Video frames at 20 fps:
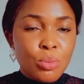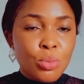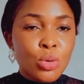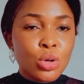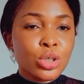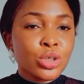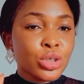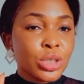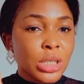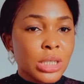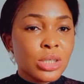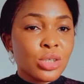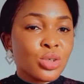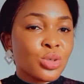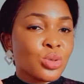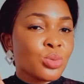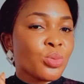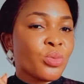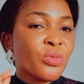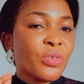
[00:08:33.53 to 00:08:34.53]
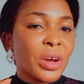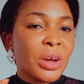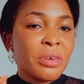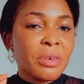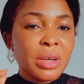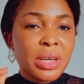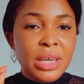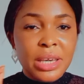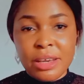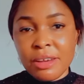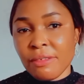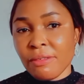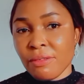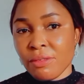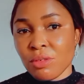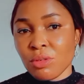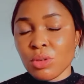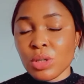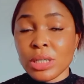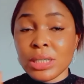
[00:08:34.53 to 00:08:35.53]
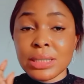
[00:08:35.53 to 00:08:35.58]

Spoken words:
but you need to be very careful.